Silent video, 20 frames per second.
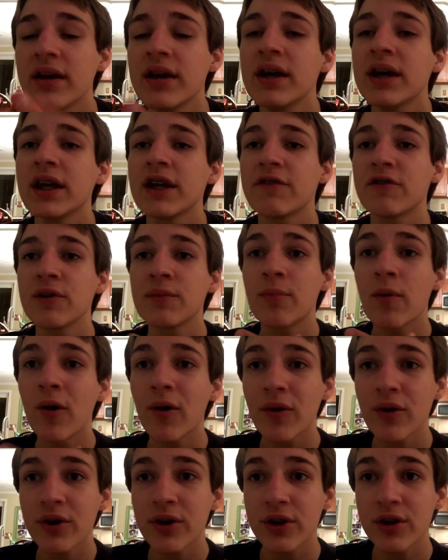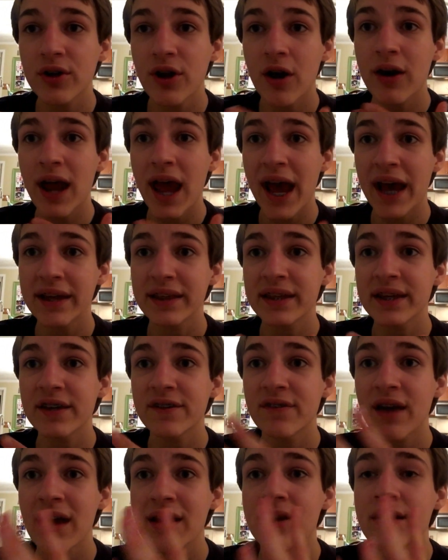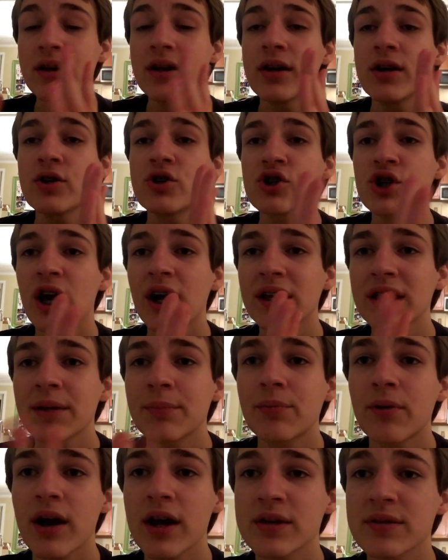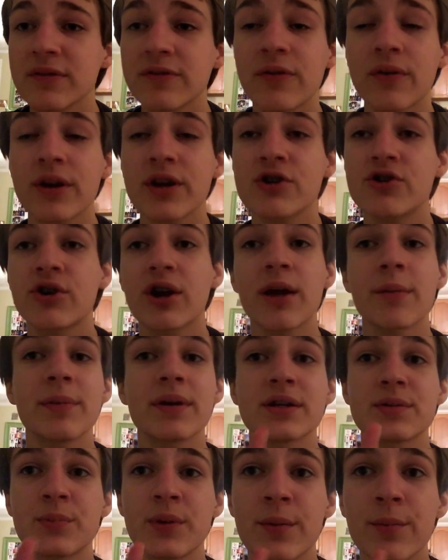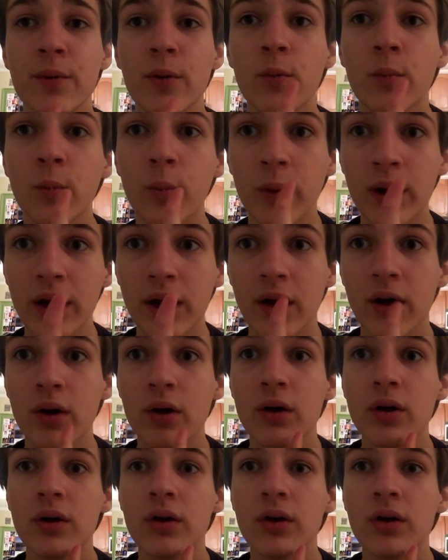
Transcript: And if you pull a good card at the event, check the price before you trade, because people will